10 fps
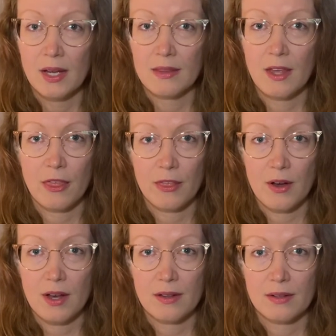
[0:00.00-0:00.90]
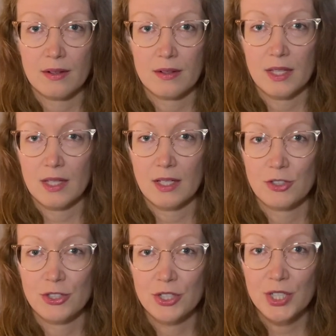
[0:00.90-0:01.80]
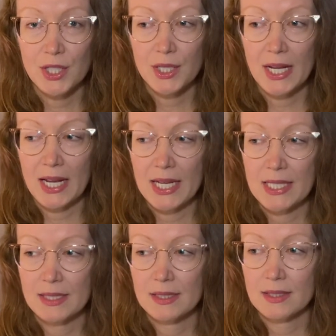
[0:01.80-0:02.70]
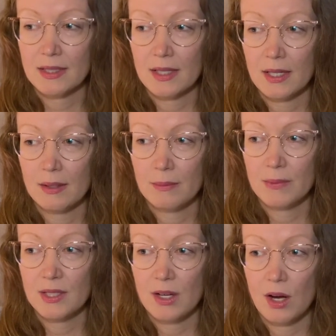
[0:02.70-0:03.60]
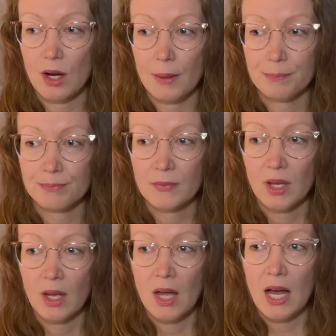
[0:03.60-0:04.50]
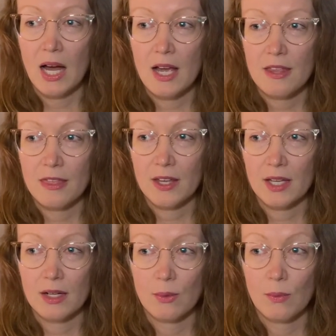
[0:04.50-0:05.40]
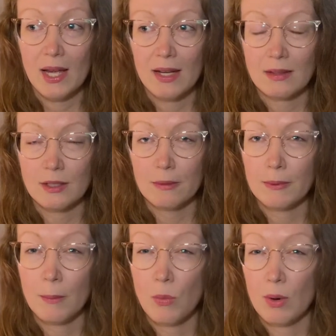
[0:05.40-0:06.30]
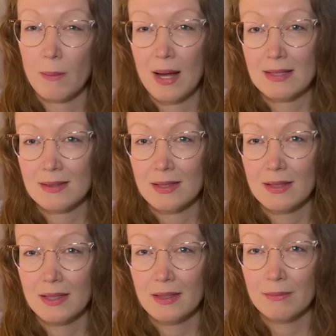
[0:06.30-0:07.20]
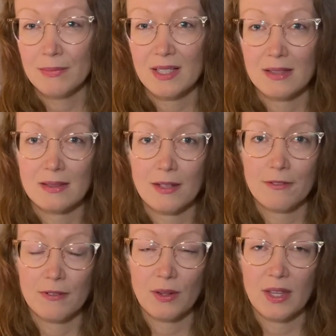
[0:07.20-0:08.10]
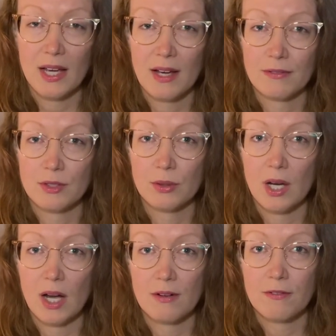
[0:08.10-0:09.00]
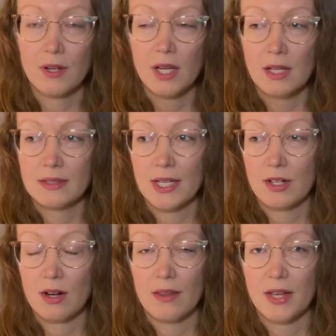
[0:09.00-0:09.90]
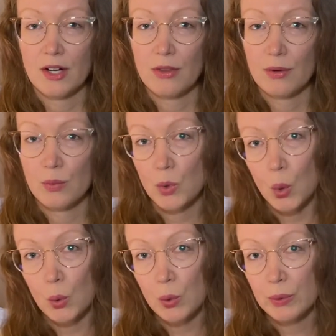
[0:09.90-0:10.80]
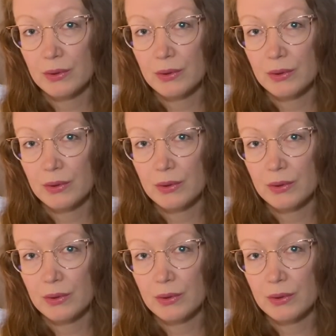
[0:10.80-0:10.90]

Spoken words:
they thought that they should, and they become, I think, in a way, a little bit more masculine because they feel they have to kind of take on that other role